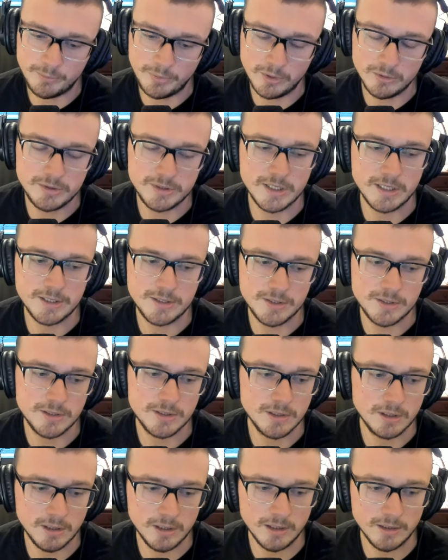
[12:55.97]
protests
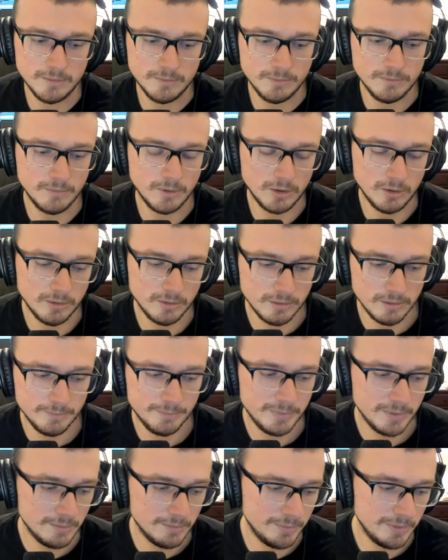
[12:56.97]
or
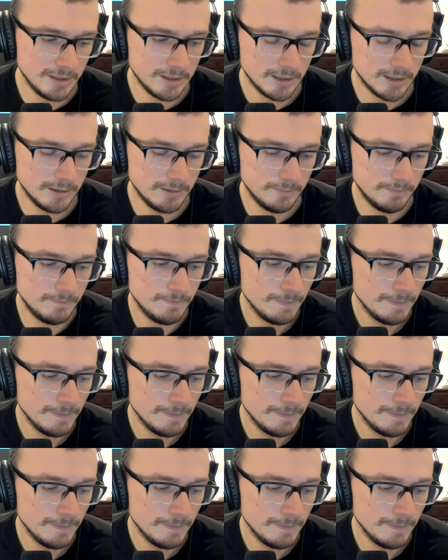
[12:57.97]
BLM